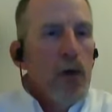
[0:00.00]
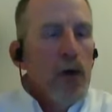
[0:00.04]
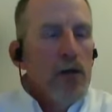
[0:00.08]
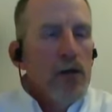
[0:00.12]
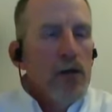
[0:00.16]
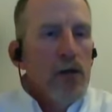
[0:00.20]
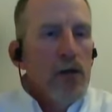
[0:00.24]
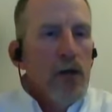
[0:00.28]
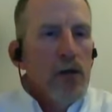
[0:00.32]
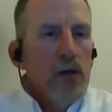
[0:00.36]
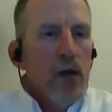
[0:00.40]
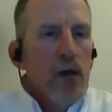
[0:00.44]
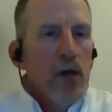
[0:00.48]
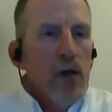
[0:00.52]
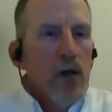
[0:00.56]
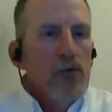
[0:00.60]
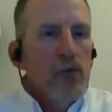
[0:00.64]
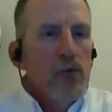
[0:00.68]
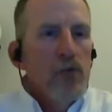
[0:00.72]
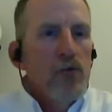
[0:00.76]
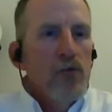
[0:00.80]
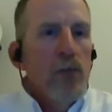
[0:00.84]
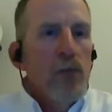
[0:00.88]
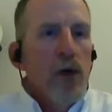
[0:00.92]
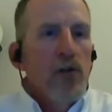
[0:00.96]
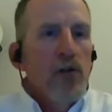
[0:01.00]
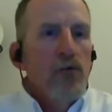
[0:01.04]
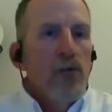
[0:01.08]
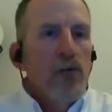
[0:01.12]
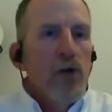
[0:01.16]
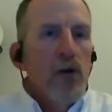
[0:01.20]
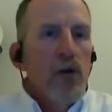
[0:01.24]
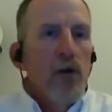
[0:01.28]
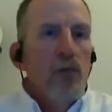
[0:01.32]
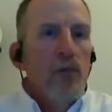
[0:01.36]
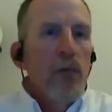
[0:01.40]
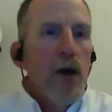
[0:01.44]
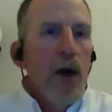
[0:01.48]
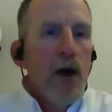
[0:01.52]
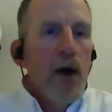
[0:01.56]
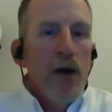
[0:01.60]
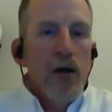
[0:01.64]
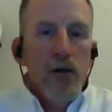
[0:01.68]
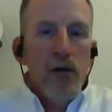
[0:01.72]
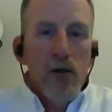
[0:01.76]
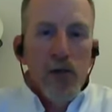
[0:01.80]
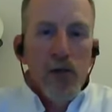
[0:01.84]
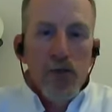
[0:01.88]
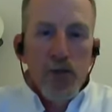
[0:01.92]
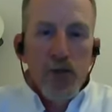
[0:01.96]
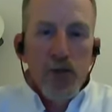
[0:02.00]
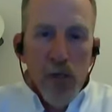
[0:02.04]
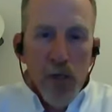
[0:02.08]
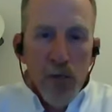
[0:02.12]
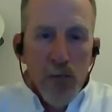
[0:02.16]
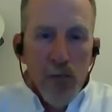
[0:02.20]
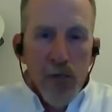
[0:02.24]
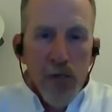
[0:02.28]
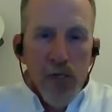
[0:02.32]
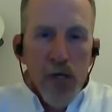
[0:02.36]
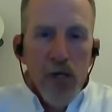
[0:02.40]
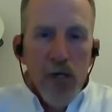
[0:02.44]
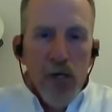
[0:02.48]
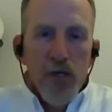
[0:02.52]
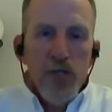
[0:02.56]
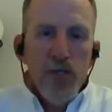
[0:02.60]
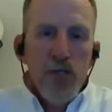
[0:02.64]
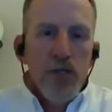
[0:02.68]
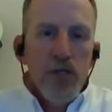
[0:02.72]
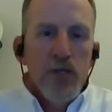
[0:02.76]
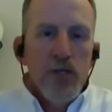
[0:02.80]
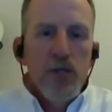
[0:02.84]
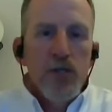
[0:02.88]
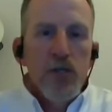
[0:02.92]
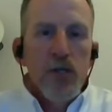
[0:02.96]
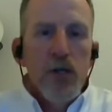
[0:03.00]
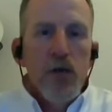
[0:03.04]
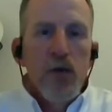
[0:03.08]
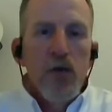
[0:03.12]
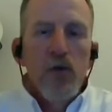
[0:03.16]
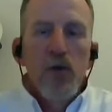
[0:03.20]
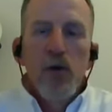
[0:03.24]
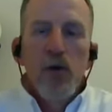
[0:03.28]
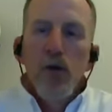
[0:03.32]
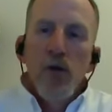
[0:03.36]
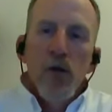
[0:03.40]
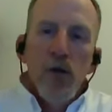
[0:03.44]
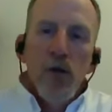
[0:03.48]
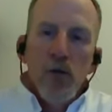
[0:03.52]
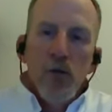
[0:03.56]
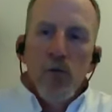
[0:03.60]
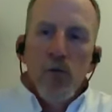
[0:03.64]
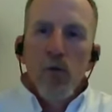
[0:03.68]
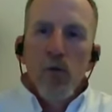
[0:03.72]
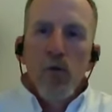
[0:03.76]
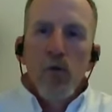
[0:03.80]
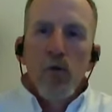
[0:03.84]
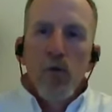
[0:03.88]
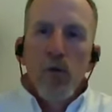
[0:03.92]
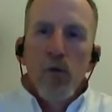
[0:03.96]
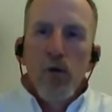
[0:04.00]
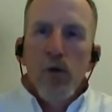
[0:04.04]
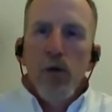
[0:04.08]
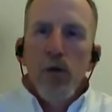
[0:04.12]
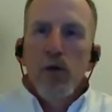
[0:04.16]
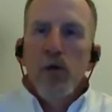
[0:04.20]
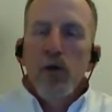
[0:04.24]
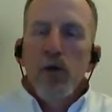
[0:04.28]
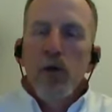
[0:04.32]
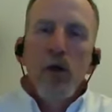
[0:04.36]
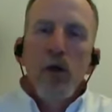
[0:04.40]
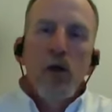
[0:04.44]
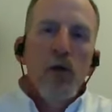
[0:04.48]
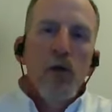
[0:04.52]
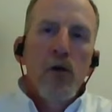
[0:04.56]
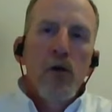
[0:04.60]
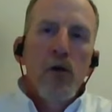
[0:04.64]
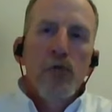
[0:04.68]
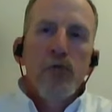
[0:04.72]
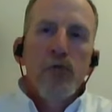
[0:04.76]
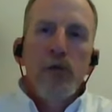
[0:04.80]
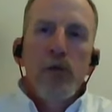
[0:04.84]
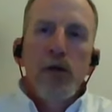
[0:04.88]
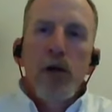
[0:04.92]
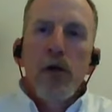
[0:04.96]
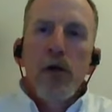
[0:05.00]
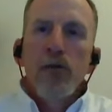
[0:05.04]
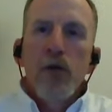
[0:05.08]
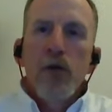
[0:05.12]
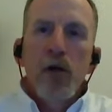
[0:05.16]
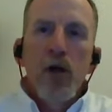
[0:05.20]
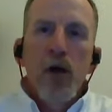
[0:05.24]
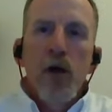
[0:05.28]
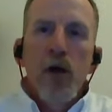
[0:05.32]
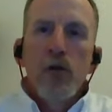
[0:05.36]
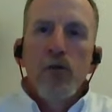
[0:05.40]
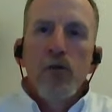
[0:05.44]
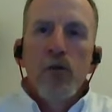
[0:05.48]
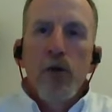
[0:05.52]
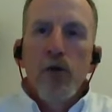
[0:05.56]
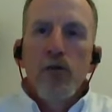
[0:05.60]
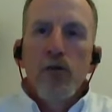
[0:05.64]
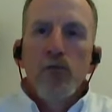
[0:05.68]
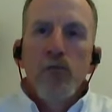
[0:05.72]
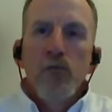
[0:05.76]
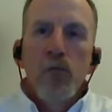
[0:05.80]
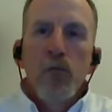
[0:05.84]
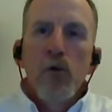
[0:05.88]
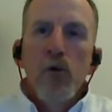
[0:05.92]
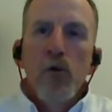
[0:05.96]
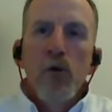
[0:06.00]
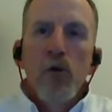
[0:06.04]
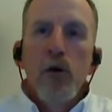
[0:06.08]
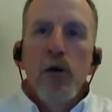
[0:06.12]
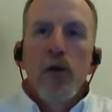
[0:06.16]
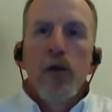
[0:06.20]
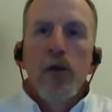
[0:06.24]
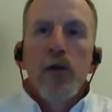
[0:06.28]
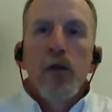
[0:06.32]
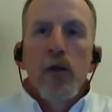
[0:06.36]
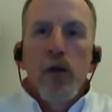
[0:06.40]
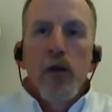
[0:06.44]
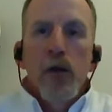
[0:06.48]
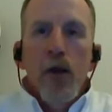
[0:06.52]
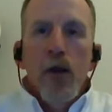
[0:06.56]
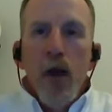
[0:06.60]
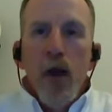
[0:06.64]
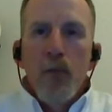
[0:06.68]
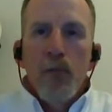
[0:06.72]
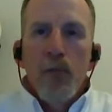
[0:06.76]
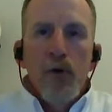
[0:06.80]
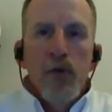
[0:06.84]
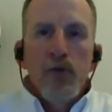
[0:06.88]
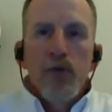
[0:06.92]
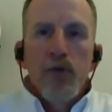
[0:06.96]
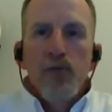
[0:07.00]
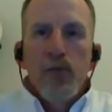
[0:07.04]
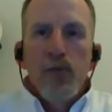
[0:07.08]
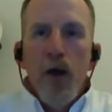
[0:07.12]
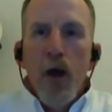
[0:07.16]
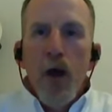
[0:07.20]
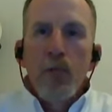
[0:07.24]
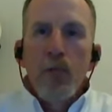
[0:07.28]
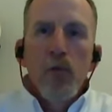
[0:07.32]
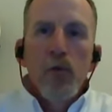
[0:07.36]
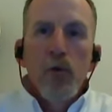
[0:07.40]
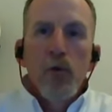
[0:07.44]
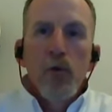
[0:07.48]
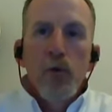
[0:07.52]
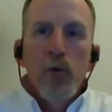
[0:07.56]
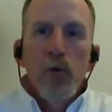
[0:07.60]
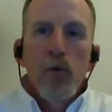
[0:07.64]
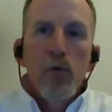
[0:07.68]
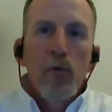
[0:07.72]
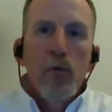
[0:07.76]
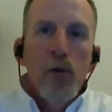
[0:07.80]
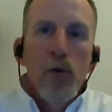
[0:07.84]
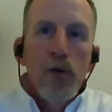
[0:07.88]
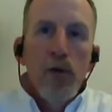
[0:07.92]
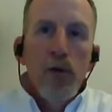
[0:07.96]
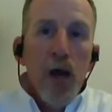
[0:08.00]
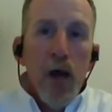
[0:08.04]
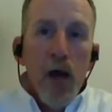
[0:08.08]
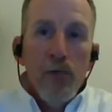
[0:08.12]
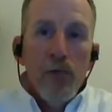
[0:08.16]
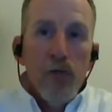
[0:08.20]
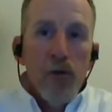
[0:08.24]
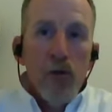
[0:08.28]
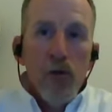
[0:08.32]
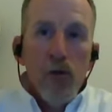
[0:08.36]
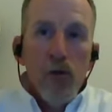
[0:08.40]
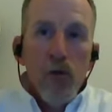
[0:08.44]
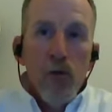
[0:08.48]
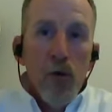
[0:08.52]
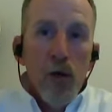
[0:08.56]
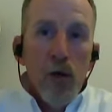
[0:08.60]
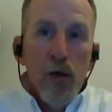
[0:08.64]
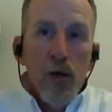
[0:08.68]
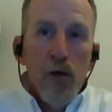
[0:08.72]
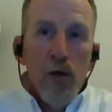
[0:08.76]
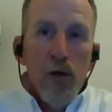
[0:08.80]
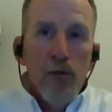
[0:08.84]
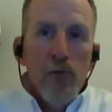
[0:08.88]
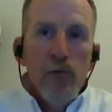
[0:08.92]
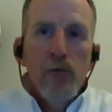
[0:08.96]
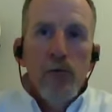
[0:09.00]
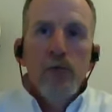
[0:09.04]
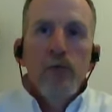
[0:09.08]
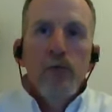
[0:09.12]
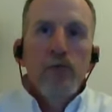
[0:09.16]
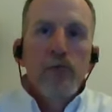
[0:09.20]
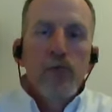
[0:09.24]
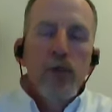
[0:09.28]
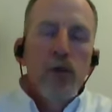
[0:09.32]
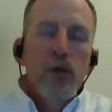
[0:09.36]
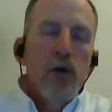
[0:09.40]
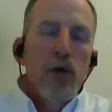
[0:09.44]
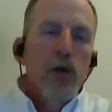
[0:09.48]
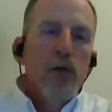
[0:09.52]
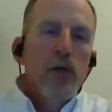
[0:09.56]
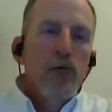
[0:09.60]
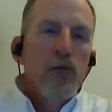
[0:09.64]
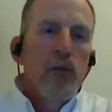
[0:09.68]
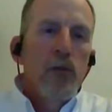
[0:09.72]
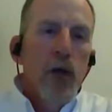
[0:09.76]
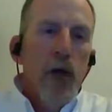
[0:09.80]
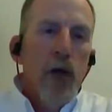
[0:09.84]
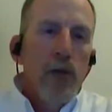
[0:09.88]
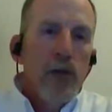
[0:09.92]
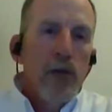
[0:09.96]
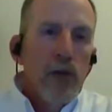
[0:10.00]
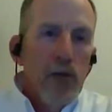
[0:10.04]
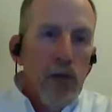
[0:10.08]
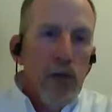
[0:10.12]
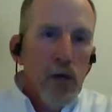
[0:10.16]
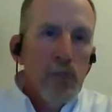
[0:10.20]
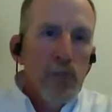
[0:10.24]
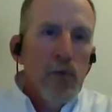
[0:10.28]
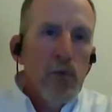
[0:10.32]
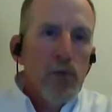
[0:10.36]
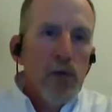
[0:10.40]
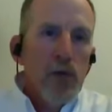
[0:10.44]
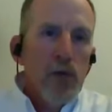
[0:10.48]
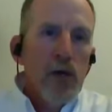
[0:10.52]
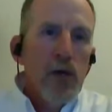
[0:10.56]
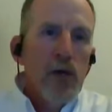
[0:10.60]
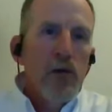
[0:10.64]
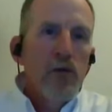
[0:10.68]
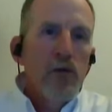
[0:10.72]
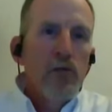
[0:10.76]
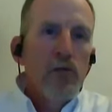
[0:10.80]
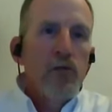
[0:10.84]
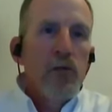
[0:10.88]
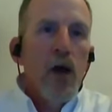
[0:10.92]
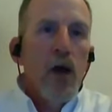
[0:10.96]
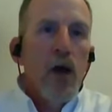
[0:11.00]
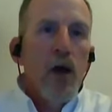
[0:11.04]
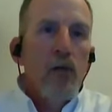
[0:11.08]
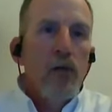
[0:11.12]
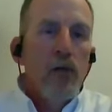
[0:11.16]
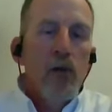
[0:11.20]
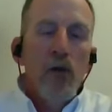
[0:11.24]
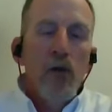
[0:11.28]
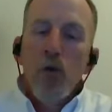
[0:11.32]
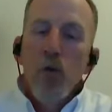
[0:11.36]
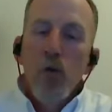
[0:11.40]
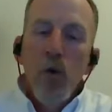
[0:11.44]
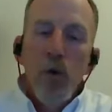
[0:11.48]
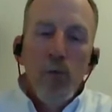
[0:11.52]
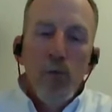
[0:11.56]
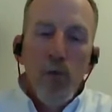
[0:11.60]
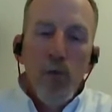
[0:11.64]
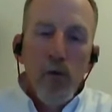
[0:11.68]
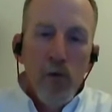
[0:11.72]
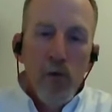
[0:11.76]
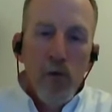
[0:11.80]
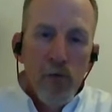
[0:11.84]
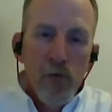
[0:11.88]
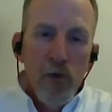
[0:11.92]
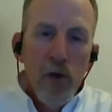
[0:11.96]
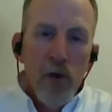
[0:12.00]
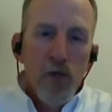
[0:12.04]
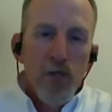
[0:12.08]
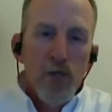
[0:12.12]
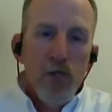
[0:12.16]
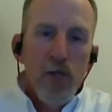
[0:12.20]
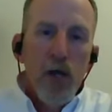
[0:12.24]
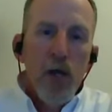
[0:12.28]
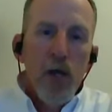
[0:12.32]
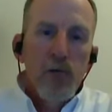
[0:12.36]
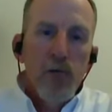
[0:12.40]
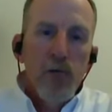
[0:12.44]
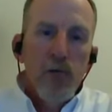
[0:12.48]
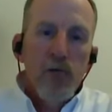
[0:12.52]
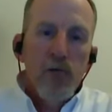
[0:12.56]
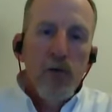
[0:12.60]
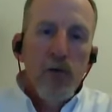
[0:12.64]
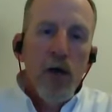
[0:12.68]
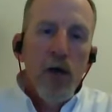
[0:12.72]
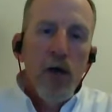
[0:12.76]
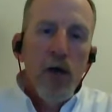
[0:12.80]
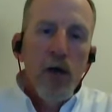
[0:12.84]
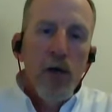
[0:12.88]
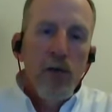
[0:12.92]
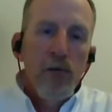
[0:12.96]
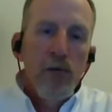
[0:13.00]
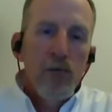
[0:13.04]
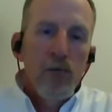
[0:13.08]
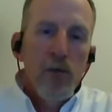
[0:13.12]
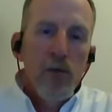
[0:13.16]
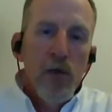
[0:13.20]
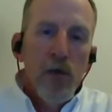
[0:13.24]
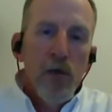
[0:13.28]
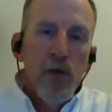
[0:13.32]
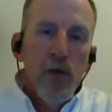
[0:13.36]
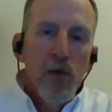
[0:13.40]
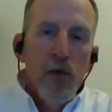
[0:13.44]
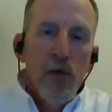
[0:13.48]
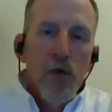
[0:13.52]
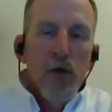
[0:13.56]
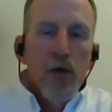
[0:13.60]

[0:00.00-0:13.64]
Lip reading: CRAN technology is based on a mileage limitation, so we're really looking closely at the contracts more on how much fiber do we really have in the ground. That pertains to how the equipment will function at the sites.